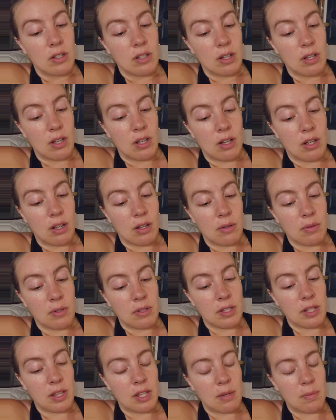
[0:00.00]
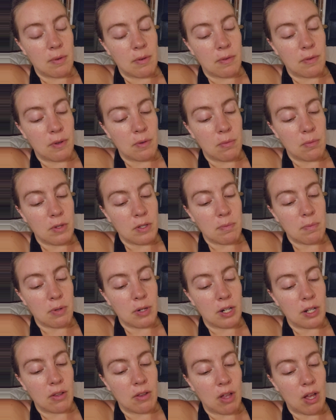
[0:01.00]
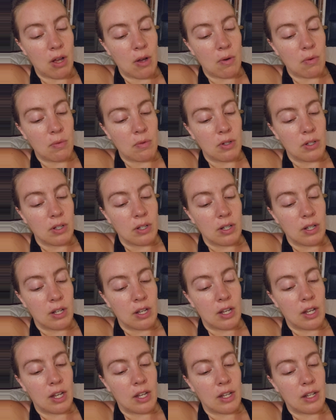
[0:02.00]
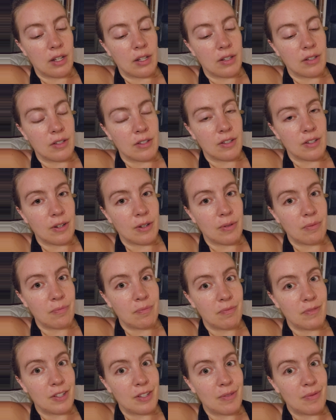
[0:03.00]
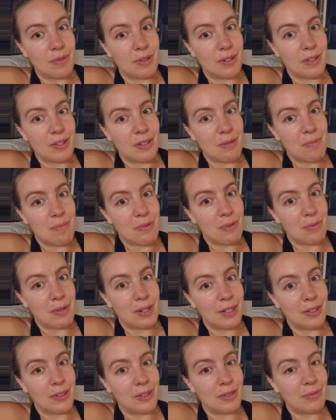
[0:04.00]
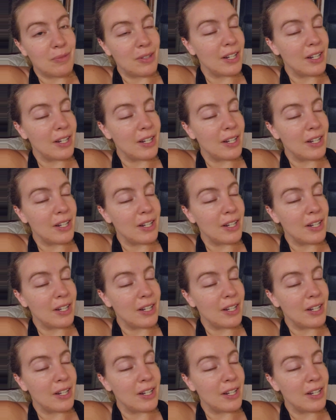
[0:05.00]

Because I think my phone was pretty low and, didn't want to sleep through my alarm the